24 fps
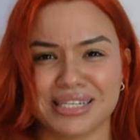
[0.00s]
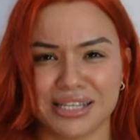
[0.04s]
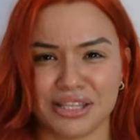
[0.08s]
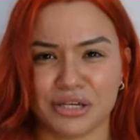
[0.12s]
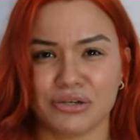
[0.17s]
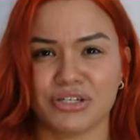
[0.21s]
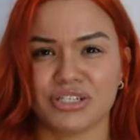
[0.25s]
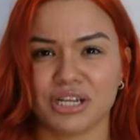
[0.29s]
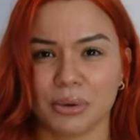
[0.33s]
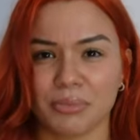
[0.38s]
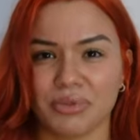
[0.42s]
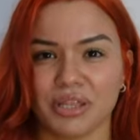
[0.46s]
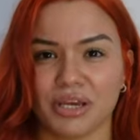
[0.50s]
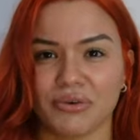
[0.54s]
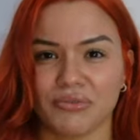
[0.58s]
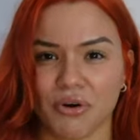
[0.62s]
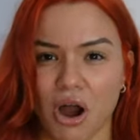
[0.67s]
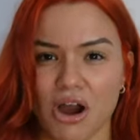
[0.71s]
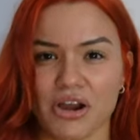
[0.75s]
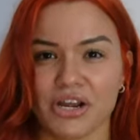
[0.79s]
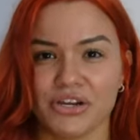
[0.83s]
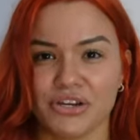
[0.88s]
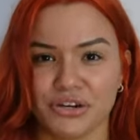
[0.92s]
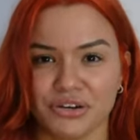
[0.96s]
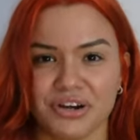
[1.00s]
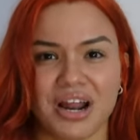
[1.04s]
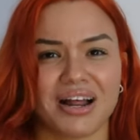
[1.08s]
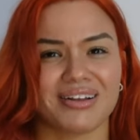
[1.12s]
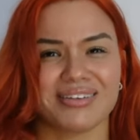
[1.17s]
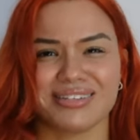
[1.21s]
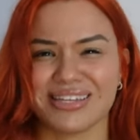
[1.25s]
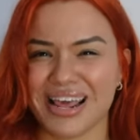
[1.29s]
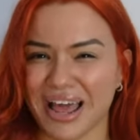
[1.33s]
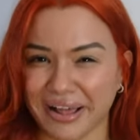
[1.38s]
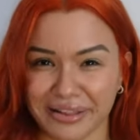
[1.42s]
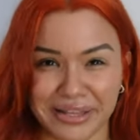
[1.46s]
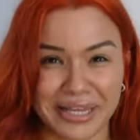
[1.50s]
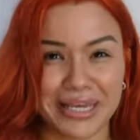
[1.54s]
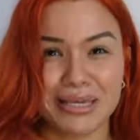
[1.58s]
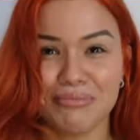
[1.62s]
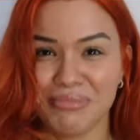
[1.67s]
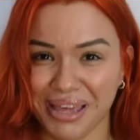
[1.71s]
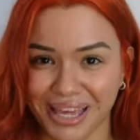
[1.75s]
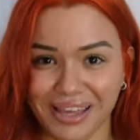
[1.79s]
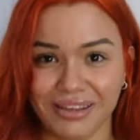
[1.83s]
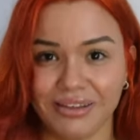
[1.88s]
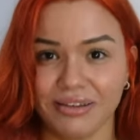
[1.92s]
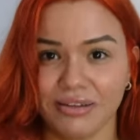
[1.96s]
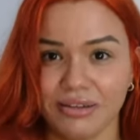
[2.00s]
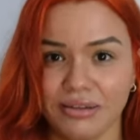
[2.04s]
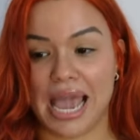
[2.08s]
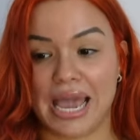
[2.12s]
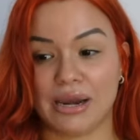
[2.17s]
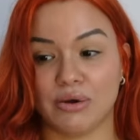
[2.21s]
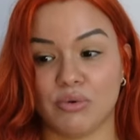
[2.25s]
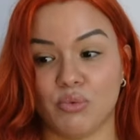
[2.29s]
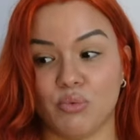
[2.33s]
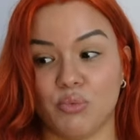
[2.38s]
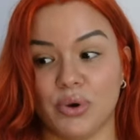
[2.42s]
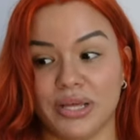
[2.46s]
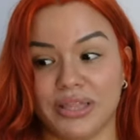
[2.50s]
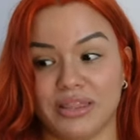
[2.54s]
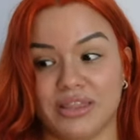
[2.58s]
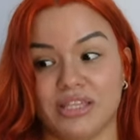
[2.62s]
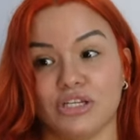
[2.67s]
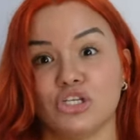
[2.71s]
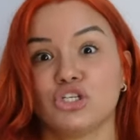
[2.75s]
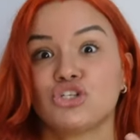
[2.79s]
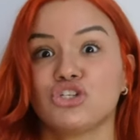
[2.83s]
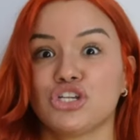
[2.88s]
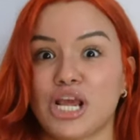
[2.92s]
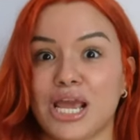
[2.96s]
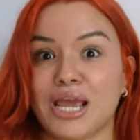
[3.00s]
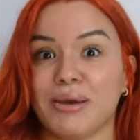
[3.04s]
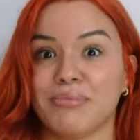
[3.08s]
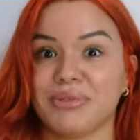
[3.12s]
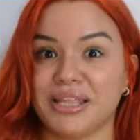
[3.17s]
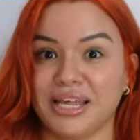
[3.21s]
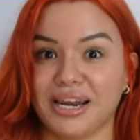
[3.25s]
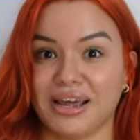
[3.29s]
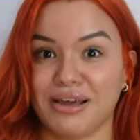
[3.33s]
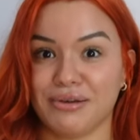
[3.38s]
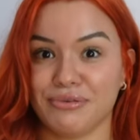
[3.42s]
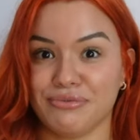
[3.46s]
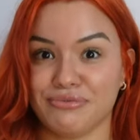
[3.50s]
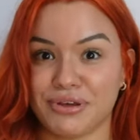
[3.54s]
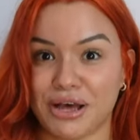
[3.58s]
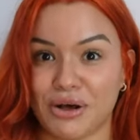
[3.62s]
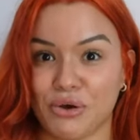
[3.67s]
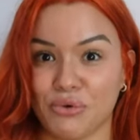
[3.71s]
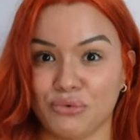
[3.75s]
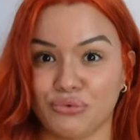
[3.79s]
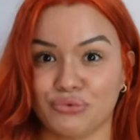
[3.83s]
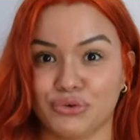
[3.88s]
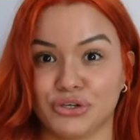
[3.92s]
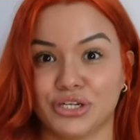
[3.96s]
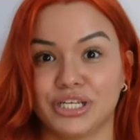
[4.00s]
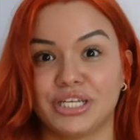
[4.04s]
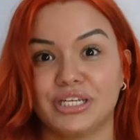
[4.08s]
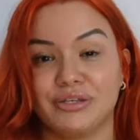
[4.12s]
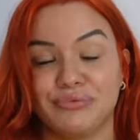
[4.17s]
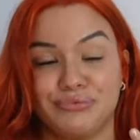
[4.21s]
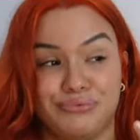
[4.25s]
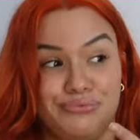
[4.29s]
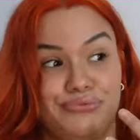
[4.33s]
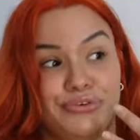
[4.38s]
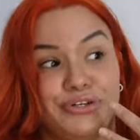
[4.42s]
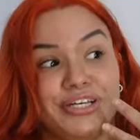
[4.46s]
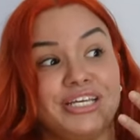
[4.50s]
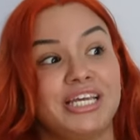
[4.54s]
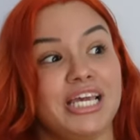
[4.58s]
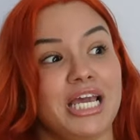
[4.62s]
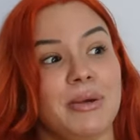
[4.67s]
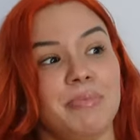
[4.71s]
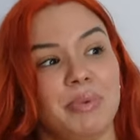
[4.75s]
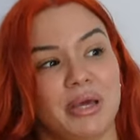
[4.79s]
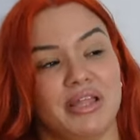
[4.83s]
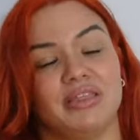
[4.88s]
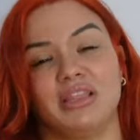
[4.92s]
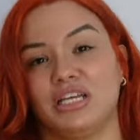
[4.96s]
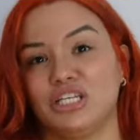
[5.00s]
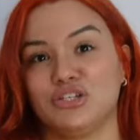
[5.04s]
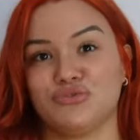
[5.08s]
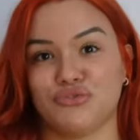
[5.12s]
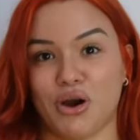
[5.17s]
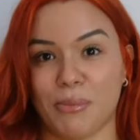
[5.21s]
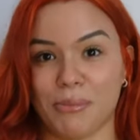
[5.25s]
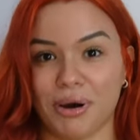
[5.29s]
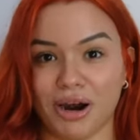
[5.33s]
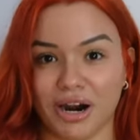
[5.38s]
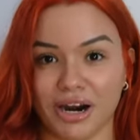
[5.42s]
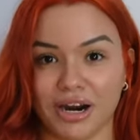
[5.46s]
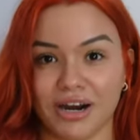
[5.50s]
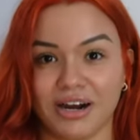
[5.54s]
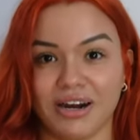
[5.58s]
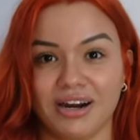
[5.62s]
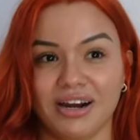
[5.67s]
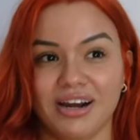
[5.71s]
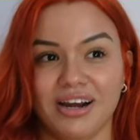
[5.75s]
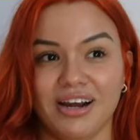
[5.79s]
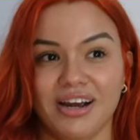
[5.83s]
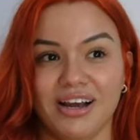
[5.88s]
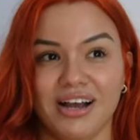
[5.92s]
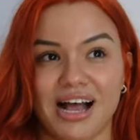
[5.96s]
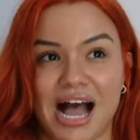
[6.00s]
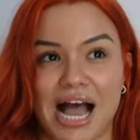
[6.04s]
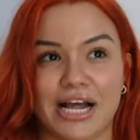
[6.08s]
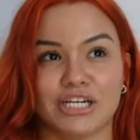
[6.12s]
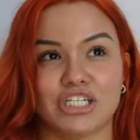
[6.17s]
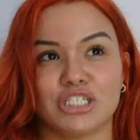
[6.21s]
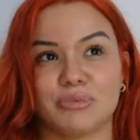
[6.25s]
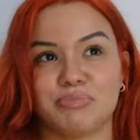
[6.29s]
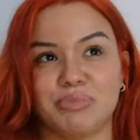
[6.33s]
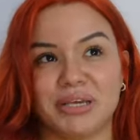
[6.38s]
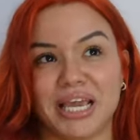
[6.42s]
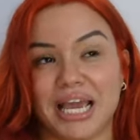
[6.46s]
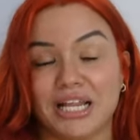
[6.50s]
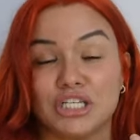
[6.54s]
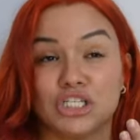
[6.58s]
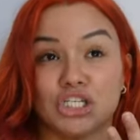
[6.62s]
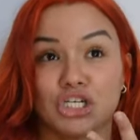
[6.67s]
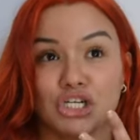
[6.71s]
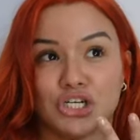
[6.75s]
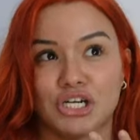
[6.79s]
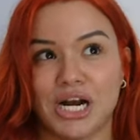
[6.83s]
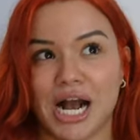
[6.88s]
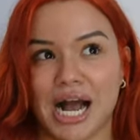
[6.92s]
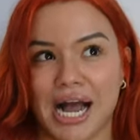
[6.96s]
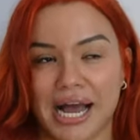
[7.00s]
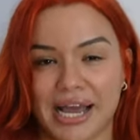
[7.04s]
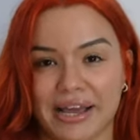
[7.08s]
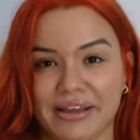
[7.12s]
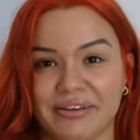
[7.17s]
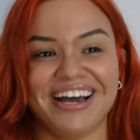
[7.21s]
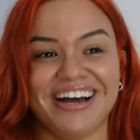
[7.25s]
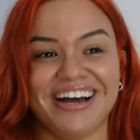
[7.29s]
that there's something wrong and you're not telling me? And with the shame that I felt for for keeping this from her, I just began to cry.